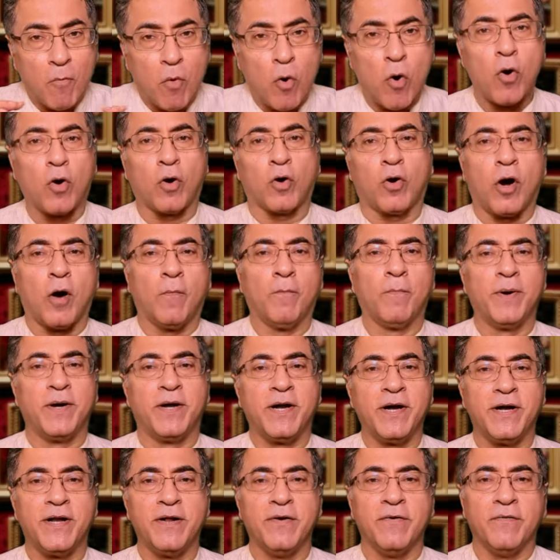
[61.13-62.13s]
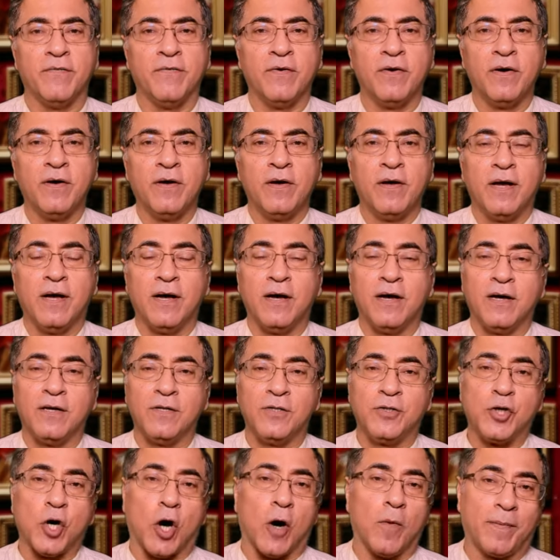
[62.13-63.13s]
more competitive
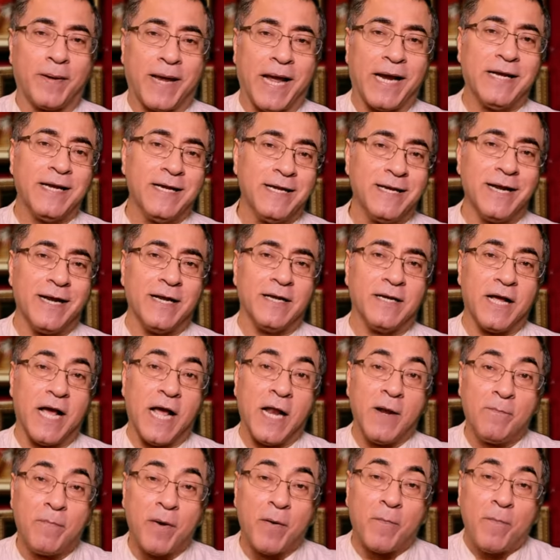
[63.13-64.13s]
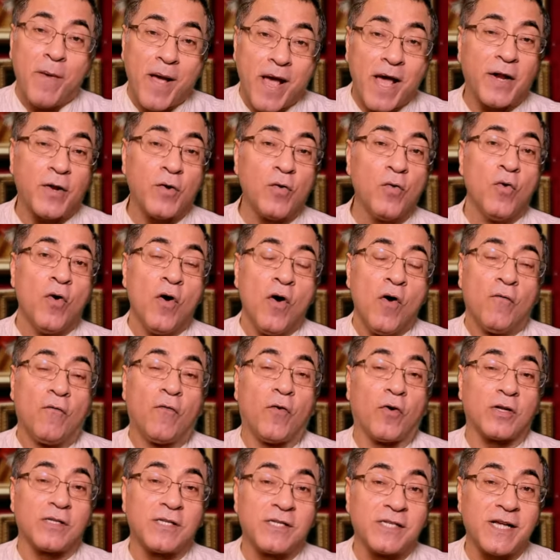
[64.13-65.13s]
job candidate and prepare you
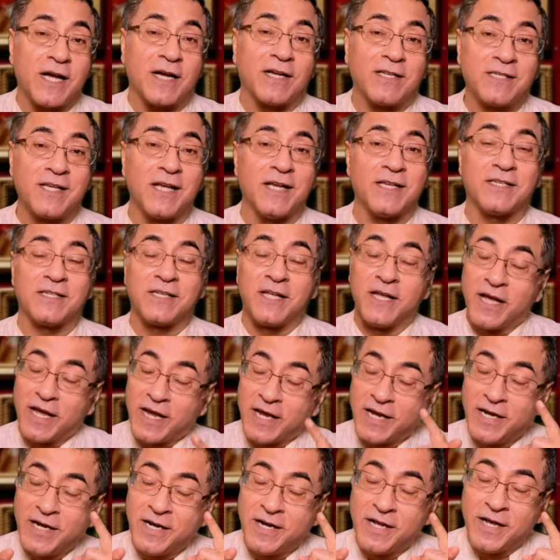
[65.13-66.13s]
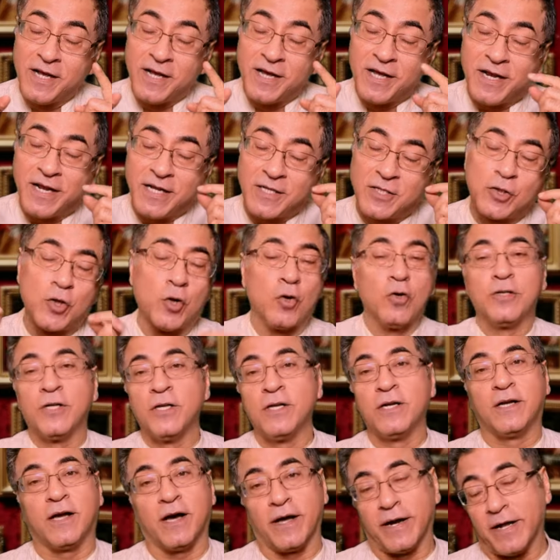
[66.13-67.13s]
for success in a
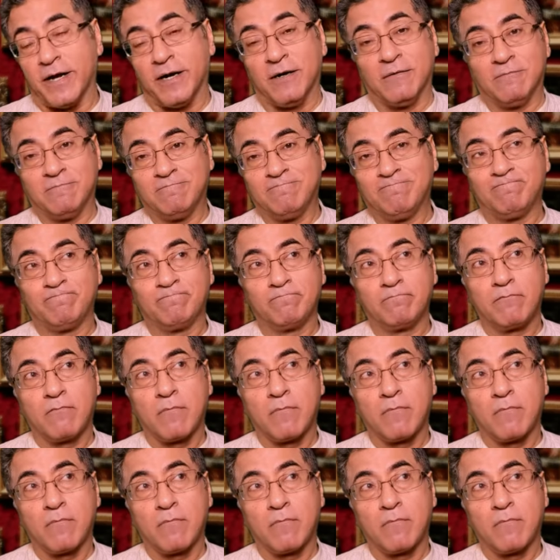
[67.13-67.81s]
chosen career.